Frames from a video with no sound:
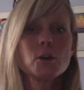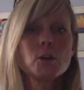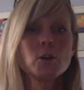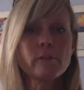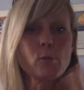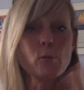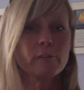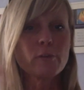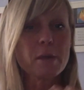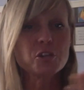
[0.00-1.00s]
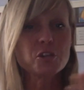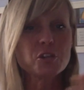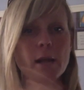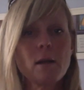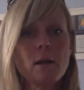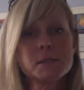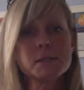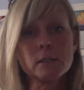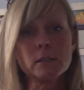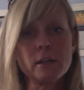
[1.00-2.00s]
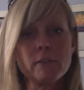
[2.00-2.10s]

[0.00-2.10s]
give them more information and constantly give